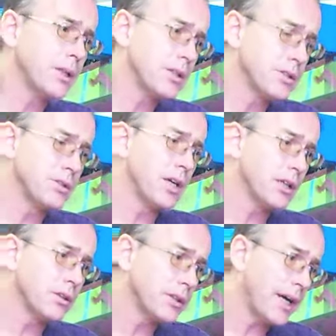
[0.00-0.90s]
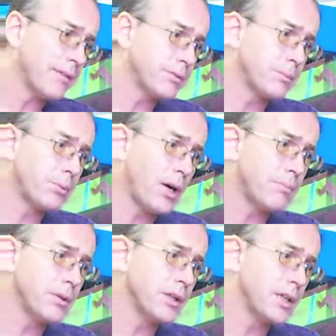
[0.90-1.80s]
because they're not looked after
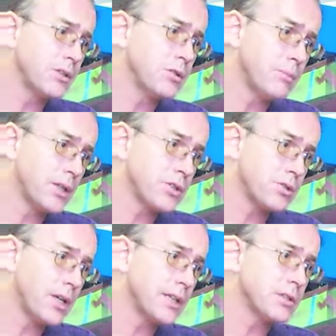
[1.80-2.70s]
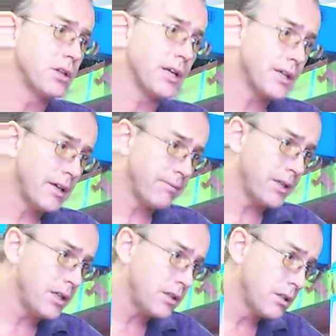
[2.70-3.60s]
properly, too much stress, not enough
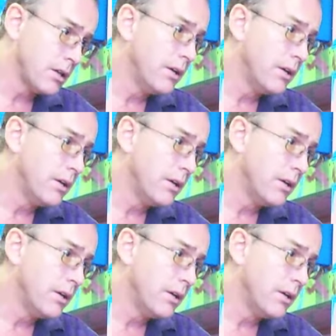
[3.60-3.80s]
heat,